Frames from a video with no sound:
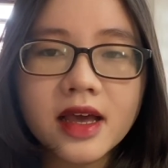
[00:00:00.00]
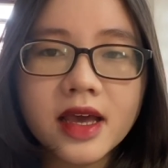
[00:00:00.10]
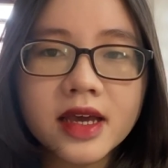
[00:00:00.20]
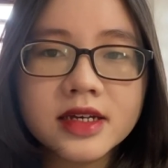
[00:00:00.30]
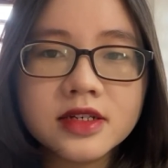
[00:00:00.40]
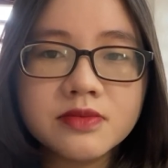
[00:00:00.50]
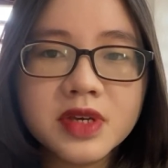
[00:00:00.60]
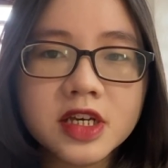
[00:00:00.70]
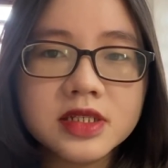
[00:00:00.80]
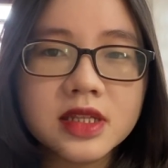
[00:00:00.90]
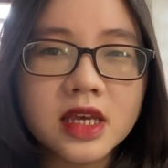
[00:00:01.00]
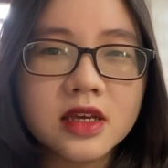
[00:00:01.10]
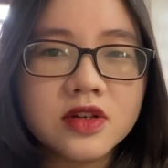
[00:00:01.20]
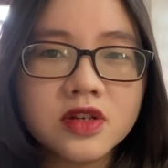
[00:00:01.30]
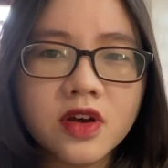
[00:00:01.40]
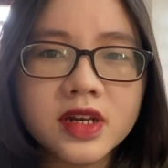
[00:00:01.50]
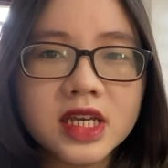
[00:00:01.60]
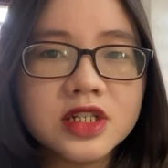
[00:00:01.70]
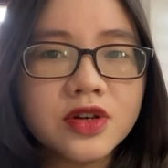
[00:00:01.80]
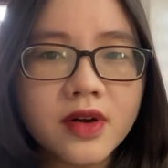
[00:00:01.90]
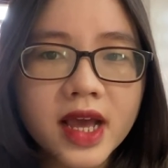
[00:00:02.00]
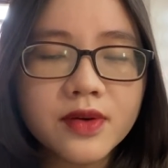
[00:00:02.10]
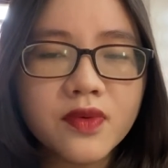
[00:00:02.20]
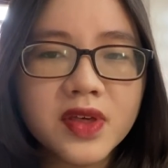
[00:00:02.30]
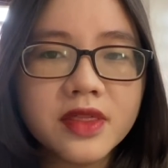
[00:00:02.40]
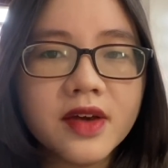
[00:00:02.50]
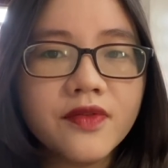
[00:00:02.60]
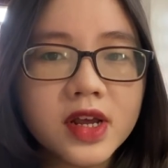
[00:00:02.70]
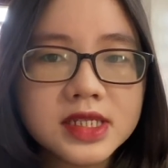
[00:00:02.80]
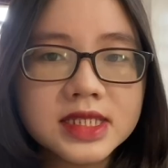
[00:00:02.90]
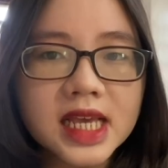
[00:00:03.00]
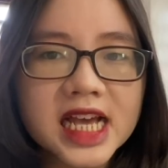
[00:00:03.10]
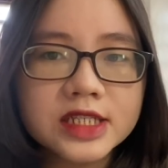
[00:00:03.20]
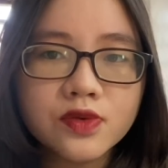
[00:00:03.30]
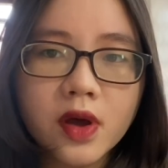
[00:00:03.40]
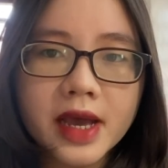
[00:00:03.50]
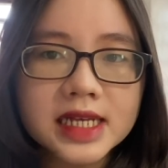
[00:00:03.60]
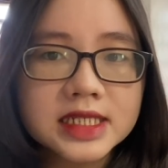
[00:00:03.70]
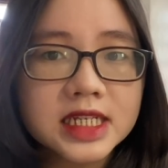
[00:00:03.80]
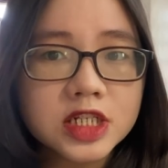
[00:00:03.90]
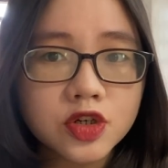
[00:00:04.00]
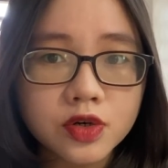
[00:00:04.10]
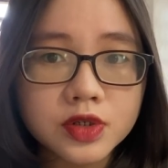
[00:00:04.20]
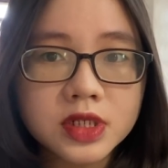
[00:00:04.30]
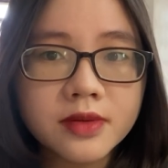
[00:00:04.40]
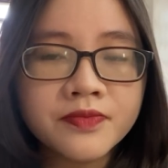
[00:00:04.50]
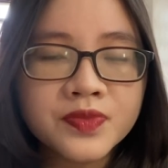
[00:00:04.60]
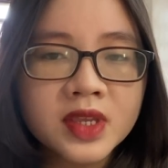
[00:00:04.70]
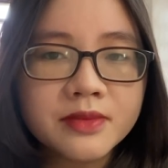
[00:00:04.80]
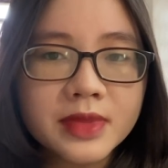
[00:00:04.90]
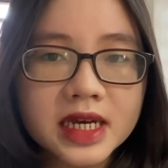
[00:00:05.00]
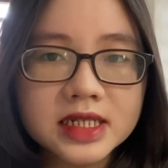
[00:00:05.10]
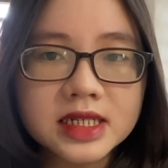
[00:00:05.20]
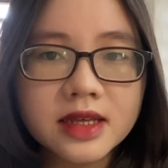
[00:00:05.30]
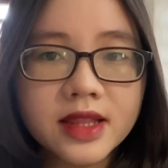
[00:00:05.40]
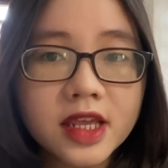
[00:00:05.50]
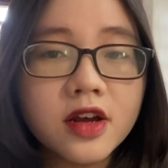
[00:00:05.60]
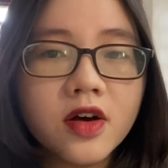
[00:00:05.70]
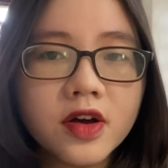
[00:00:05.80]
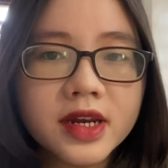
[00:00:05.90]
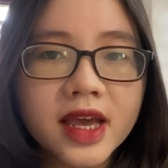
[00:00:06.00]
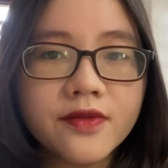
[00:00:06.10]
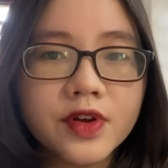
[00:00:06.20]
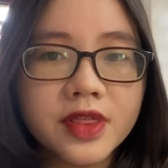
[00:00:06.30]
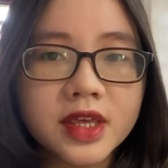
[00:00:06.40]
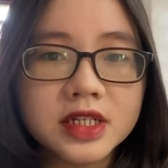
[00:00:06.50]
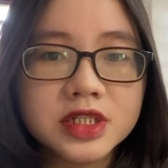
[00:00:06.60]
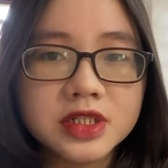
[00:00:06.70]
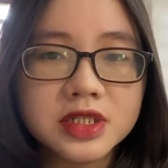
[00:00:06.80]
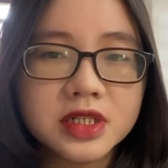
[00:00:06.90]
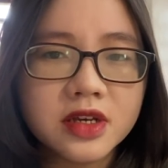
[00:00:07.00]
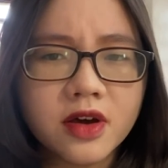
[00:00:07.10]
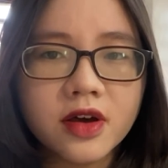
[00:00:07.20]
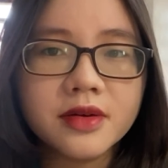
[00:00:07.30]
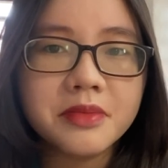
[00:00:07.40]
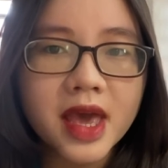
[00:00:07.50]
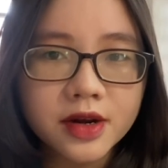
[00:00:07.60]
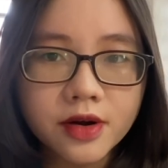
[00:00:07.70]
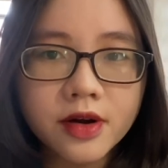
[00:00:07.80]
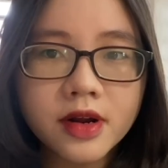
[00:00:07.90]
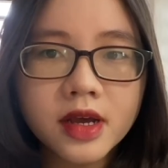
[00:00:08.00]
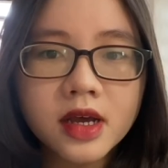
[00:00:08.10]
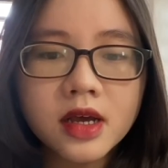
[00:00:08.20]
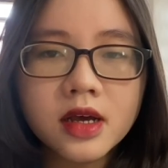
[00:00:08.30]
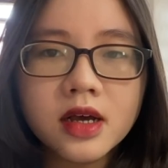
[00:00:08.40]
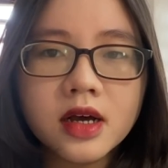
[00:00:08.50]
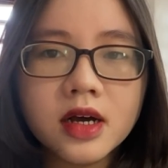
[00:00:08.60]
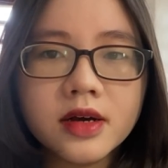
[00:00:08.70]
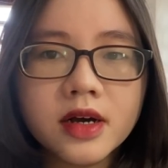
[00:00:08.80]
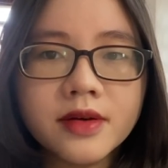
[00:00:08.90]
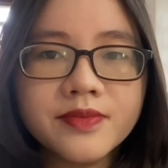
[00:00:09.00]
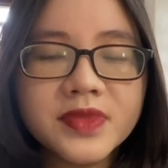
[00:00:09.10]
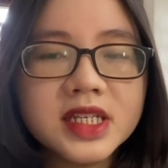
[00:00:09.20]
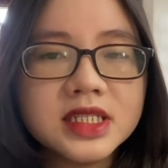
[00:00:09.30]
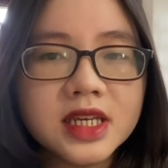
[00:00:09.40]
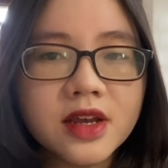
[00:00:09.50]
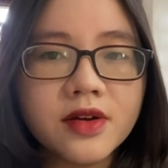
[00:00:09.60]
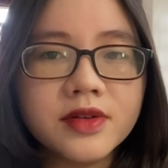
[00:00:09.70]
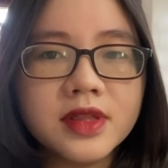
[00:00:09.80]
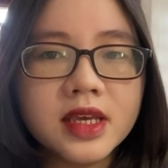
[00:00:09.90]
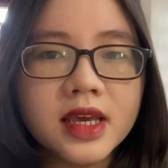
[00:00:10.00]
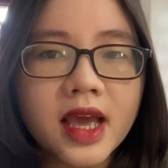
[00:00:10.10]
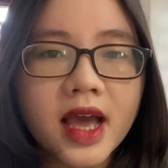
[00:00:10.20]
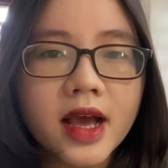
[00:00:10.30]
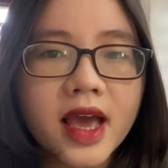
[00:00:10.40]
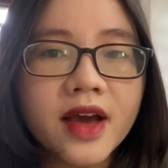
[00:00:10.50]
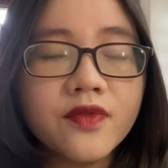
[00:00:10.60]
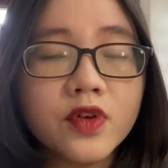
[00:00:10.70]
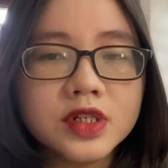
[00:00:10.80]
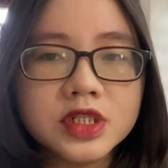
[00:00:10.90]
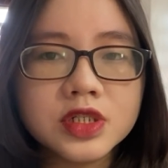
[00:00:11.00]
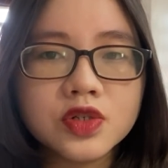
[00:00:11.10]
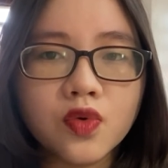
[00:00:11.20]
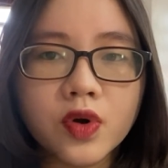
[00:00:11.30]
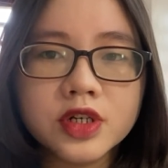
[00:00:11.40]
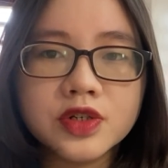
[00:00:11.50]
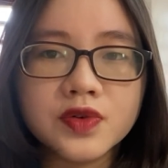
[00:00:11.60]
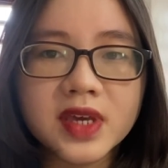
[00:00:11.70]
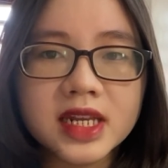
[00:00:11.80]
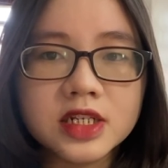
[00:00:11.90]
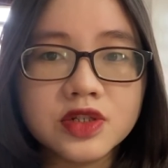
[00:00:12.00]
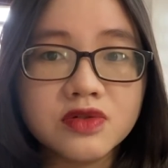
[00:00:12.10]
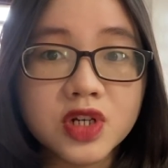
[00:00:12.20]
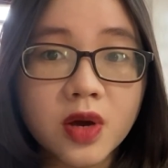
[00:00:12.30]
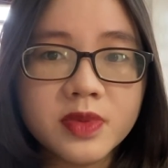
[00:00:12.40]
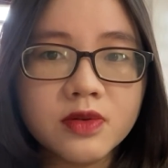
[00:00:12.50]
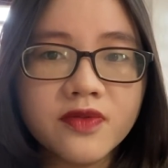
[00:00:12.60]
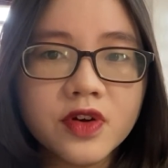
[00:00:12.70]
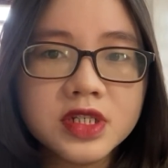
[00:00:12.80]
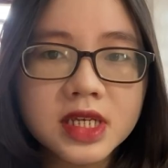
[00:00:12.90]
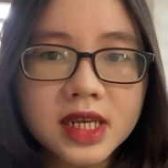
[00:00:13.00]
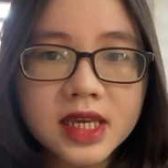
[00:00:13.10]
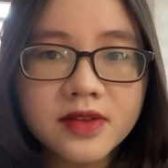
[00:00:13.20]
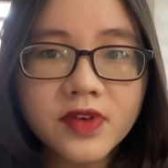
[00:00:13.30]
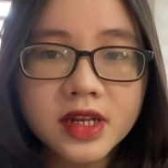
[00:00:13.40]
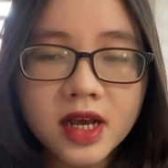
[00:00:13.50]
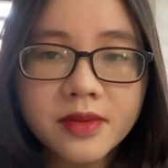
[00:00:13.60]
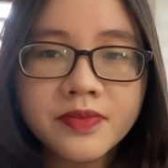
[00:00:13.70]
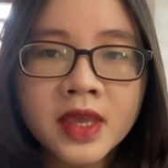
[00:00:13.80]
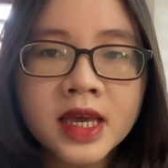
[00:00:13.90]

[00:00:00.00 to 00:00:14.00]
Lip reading: and because they could not interact with their friends as well as teachers. But later on, everything just got better. This year, the average score to get into top university in Vietnam